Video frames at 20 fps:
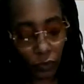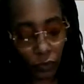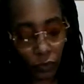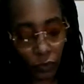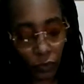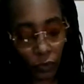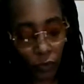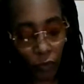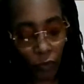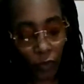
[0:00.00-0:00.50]

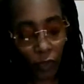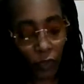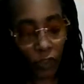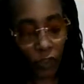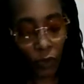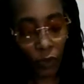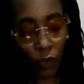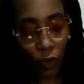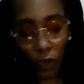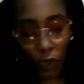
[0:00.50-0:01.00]
And you were
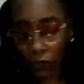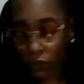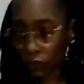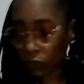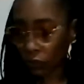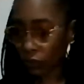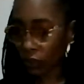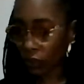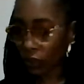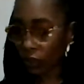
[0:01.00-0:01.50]
also
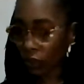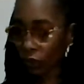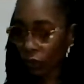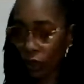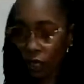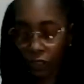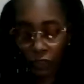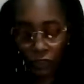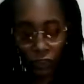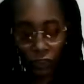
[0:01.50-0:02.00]
thinking, why do
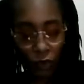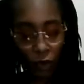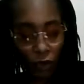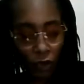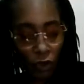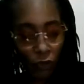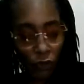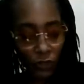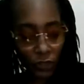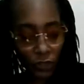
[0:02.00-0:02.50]
you
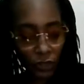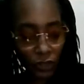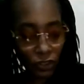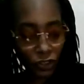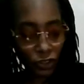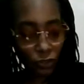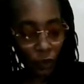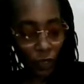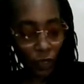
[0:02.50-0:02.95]
always attract